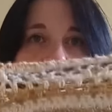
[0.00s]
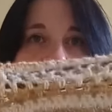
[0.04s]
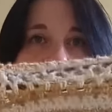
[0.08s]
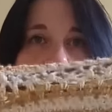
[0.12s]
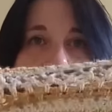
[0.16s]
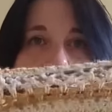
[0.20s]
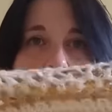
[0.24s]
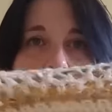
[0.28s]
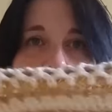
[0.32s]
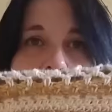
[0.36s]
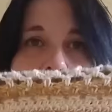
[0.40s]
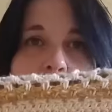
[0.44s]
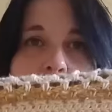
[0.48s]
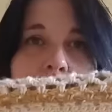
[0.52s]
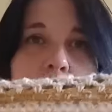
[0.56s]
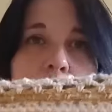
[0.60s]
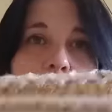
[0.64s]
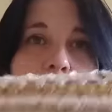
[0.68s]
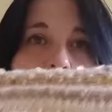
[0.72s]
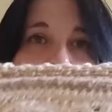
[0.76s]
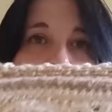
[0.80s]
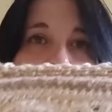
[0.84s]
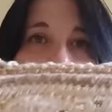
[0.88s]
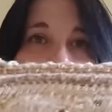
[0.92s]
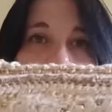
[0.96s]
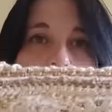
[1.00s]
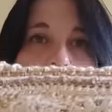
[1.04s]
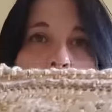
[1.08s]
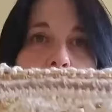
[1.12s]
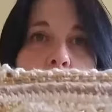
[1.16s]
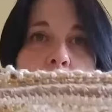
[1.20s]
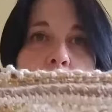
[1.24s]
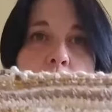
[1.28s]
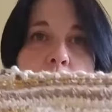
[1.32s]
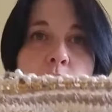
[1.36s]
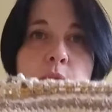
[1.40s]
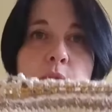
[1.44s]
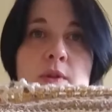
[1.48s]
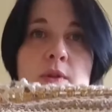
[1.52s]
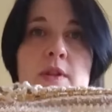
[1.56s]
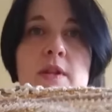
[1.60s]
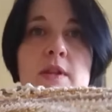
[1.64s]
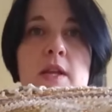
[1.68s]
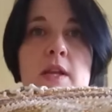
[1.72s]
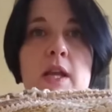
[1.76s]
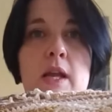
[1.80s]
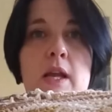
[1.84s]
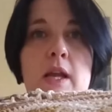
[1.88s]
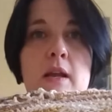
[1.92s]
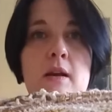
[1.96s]
alternating every two rows with
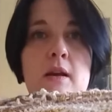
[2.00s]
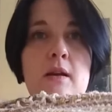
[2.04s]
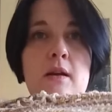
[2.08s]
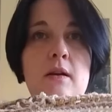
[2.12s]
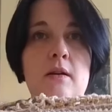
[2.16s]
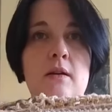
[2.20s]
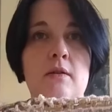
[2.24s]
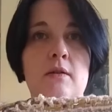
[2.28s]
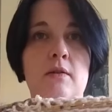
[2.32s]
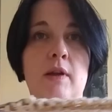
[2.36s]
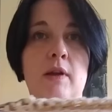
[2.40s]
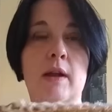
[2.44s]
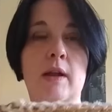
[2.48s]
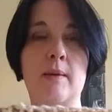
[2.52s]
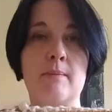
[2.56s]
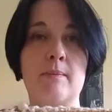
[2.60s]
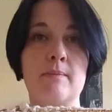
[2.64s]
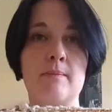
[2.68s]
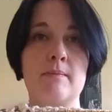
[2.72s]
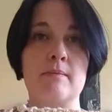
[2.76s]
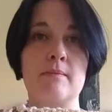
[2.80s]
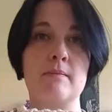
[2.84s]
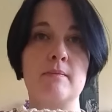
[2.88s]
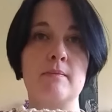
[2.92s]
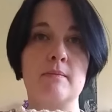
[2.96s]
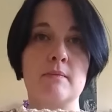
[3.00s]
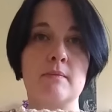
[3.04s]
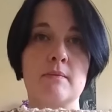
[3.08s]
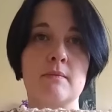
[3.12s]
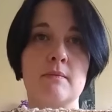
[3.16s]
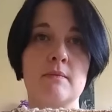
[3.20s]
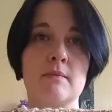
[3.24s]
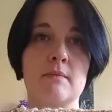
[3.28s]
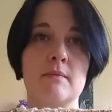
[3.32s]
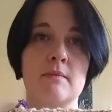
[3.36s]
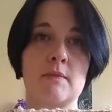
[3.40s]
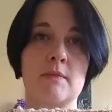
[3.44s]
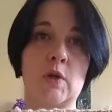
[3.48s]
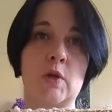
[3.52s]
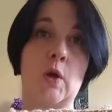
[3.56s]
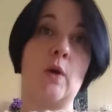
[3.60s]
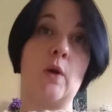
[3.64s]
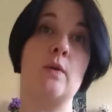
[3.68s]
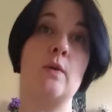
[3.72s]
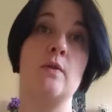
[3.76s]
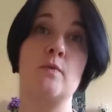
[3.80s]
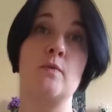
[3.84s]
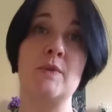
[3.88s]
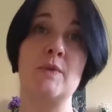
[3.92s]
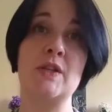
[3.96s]
the cream
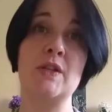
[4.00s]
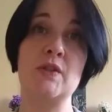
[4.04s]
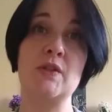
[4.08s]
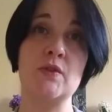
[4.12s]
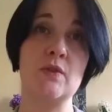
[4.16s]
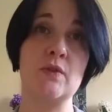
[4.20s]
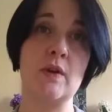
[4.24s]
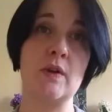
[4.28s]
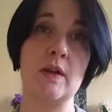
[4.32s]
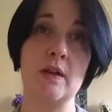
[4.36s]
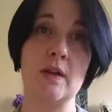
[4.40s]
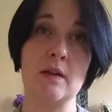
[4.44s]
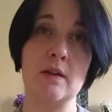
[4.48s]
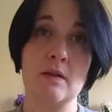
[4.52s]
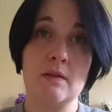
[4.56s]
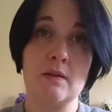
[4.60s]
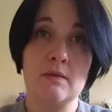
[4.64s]
cone of mystery